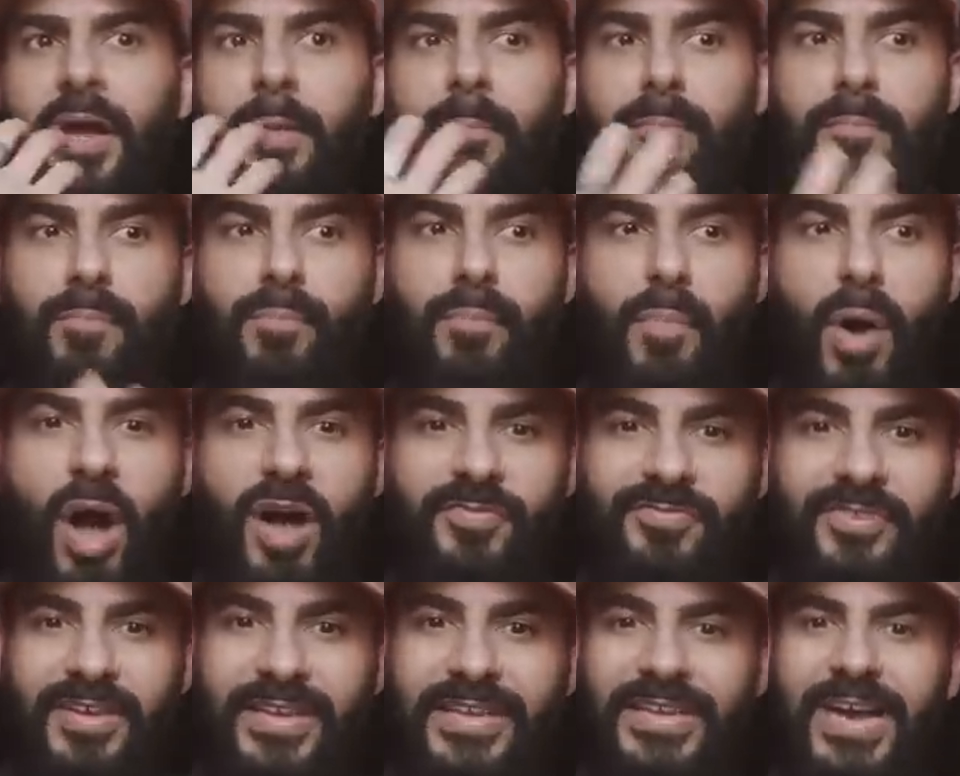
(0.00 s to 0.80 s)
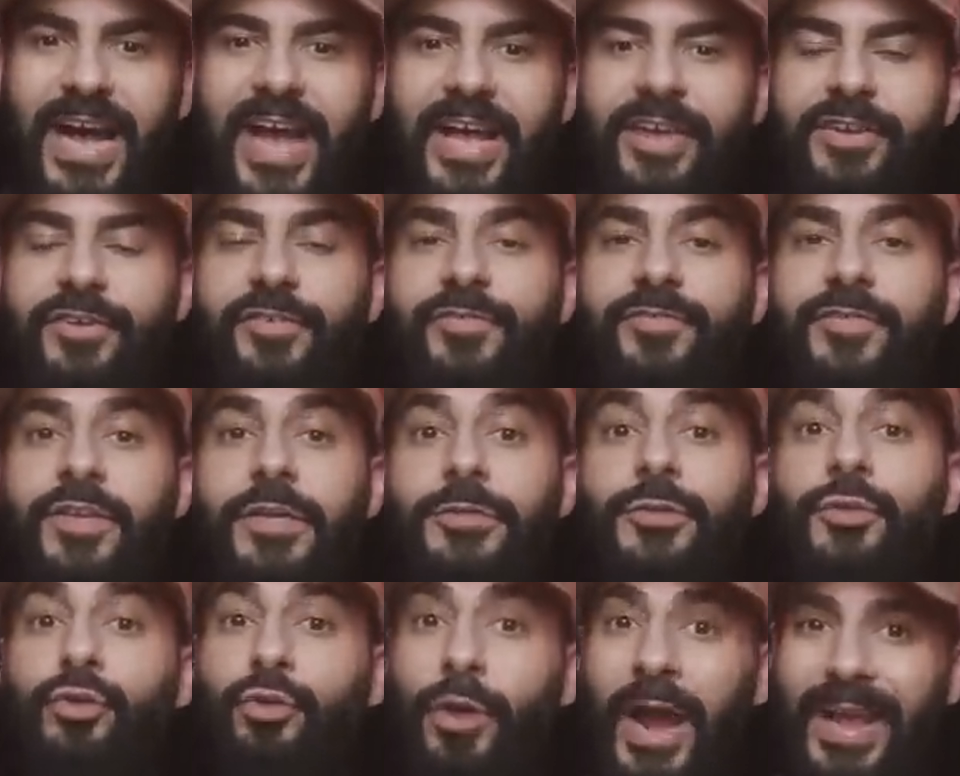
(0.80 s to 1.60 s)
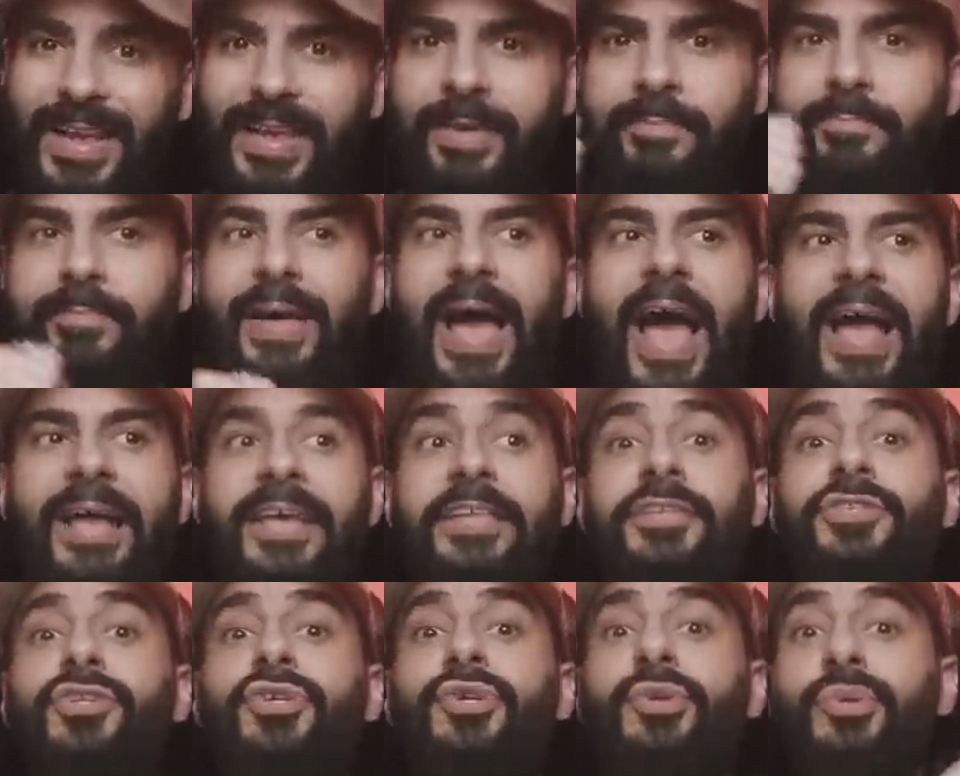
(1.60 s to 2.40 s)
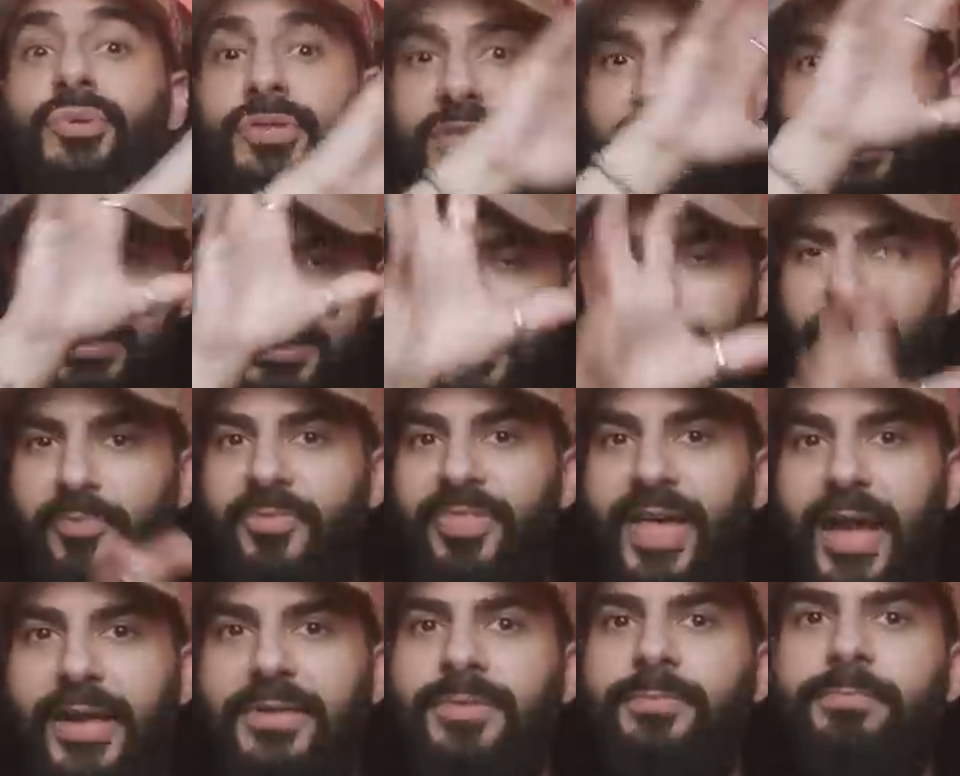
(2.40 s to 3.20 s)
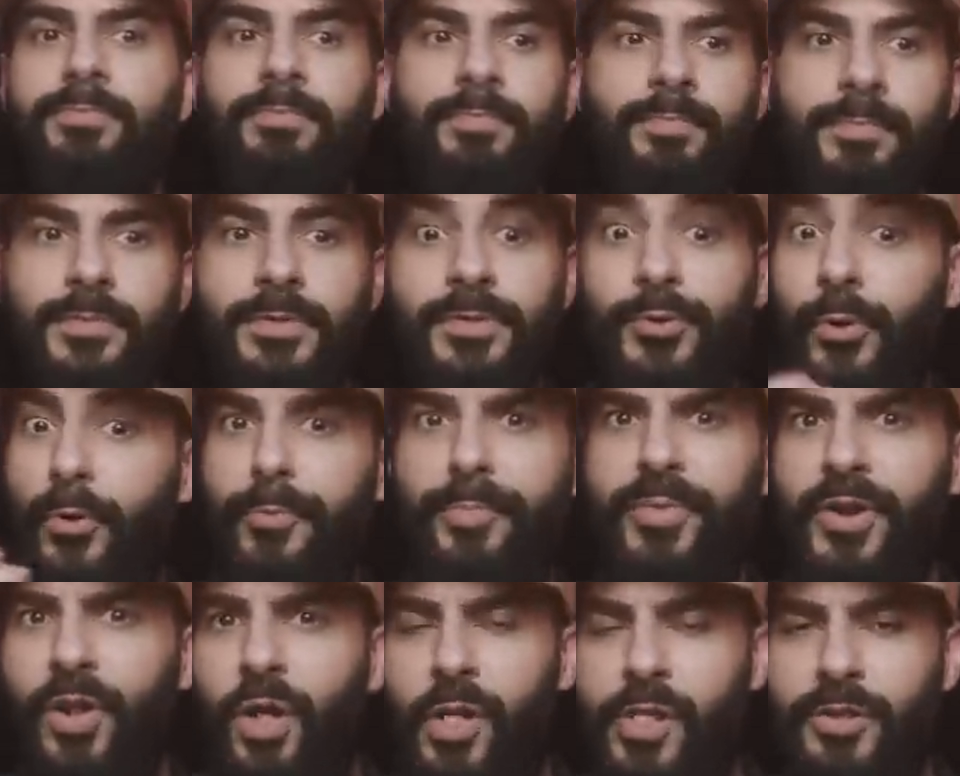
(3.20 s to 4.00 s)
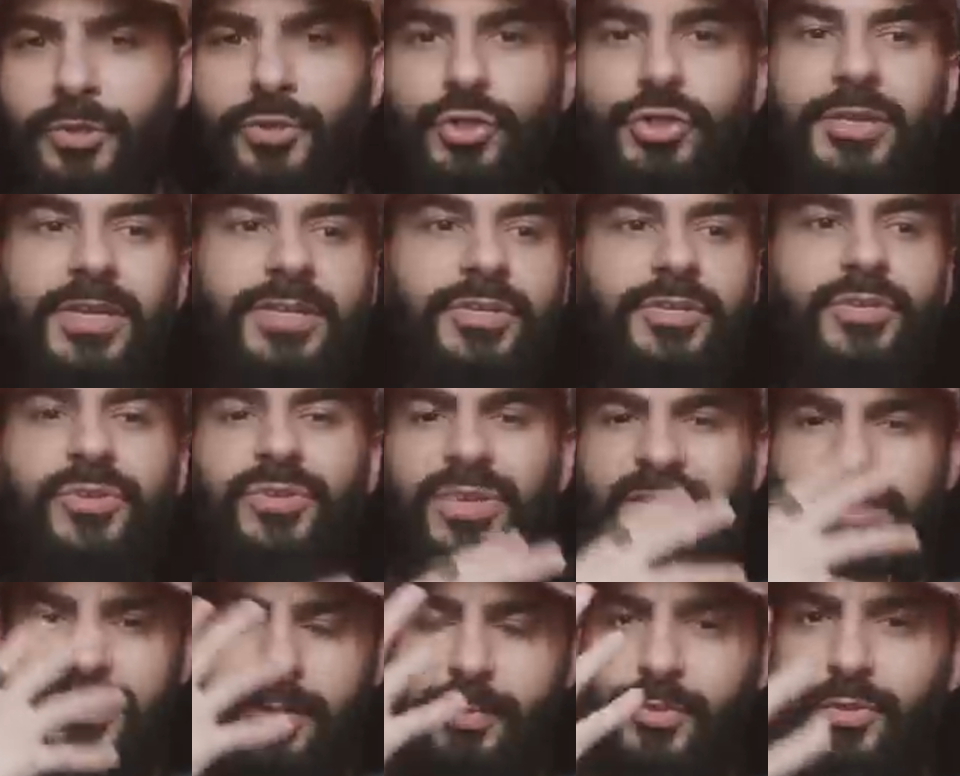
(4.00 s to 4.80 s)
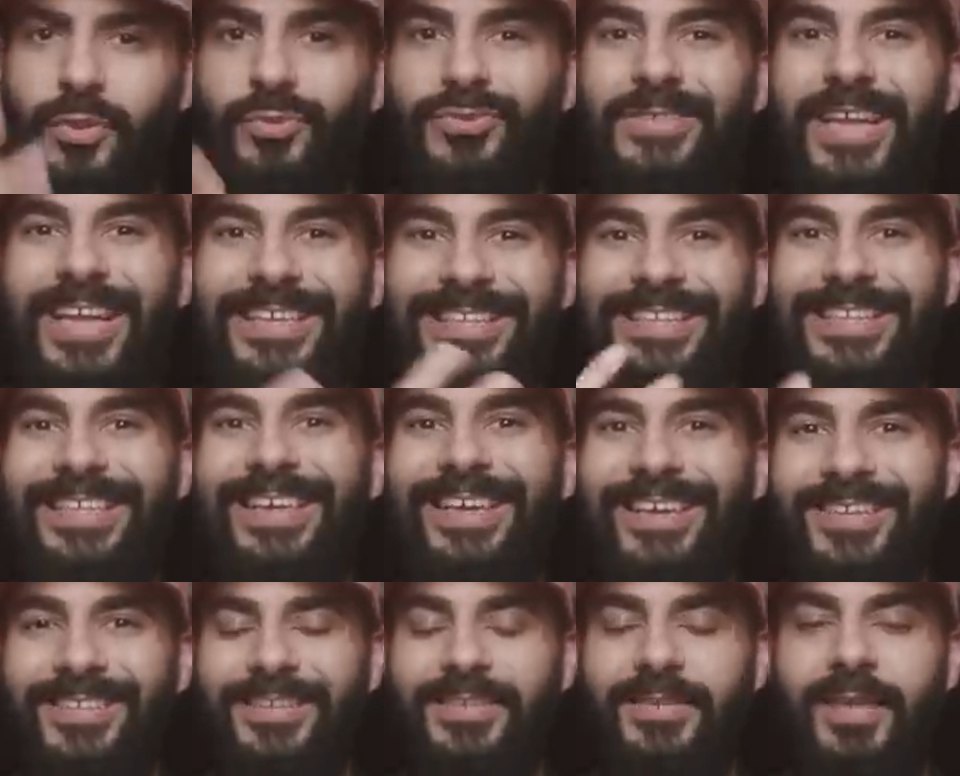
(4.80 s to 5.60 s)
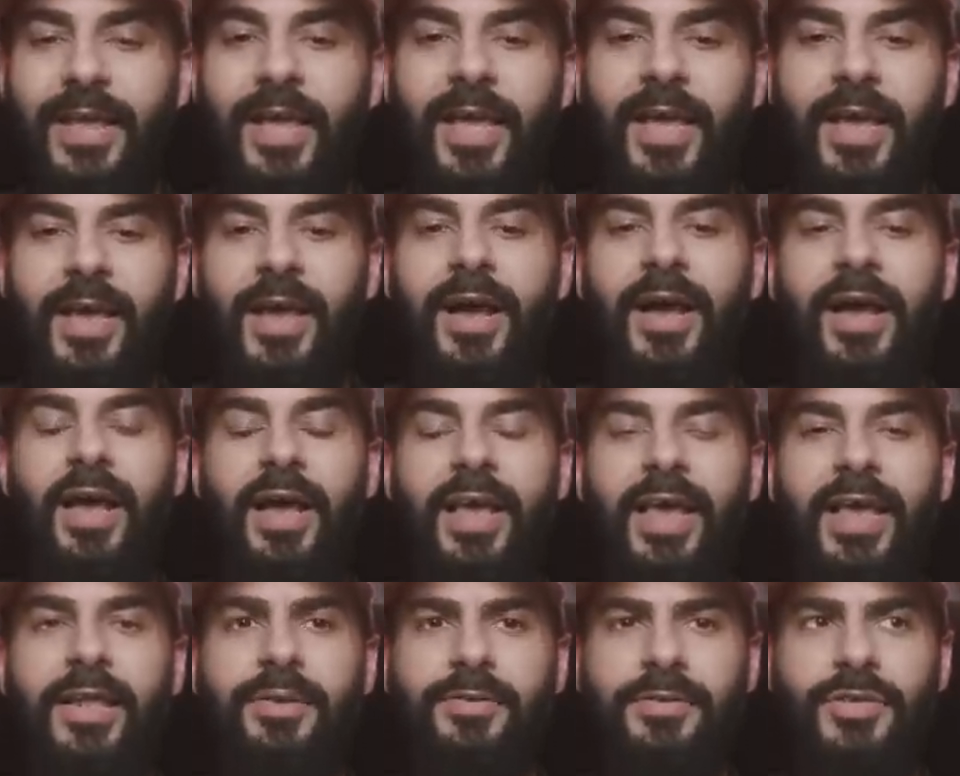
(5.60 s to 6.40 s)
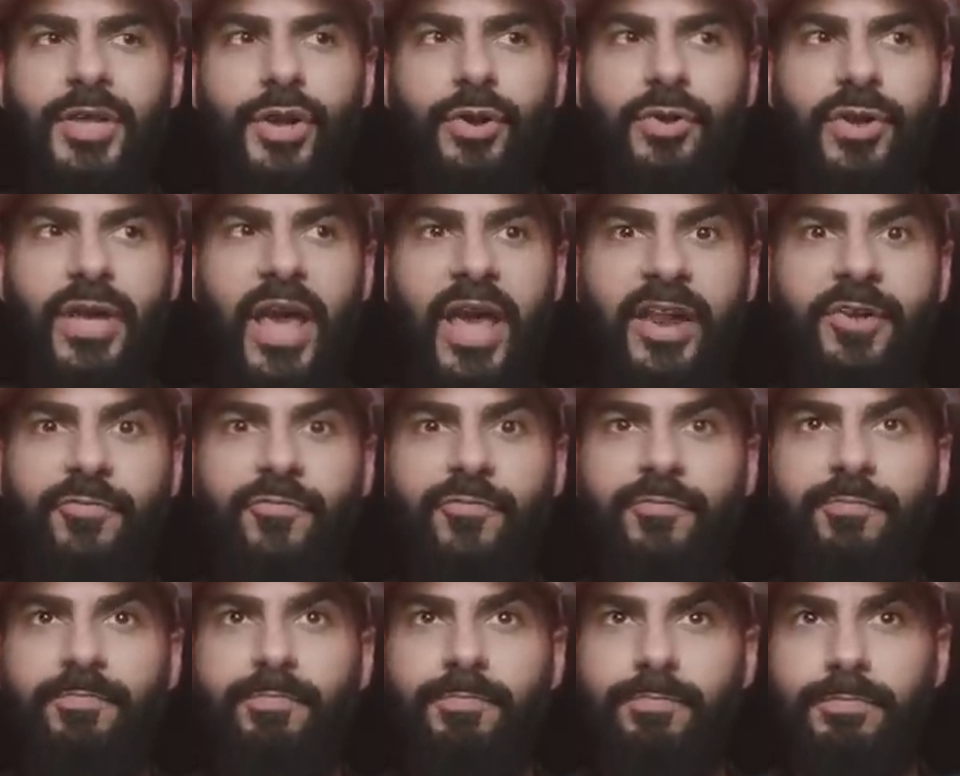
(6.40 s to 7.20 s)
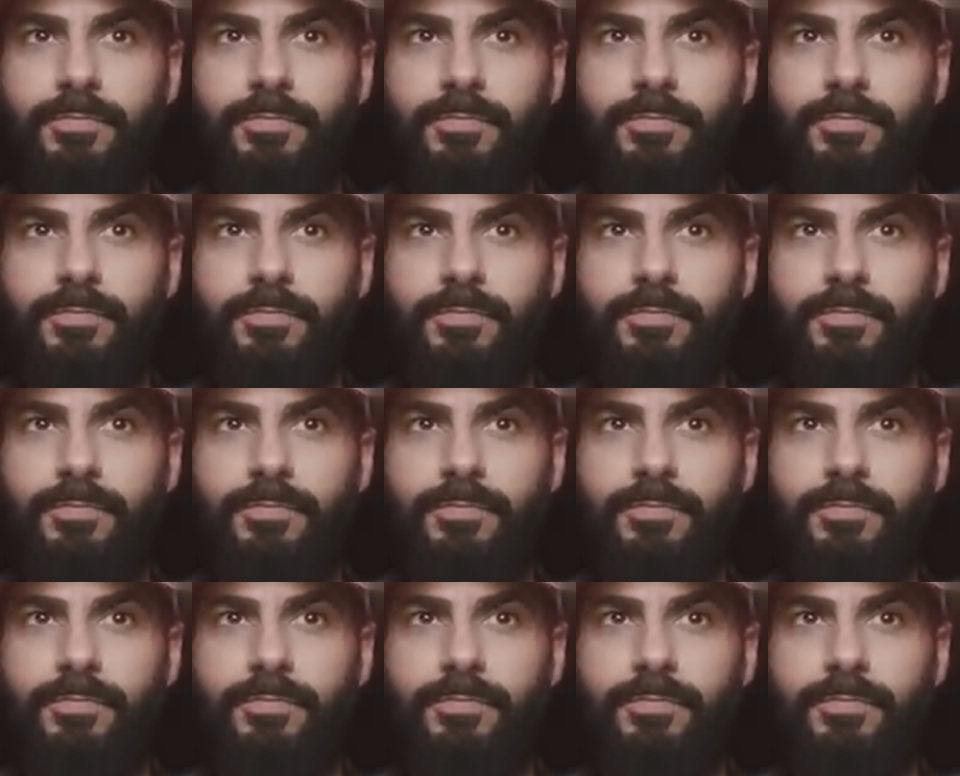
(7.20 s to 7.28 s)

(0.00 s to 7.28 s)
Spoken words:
Moffat kind of, you know, tracking back and using some of that terminology and using some of those ideas and, you know, kind of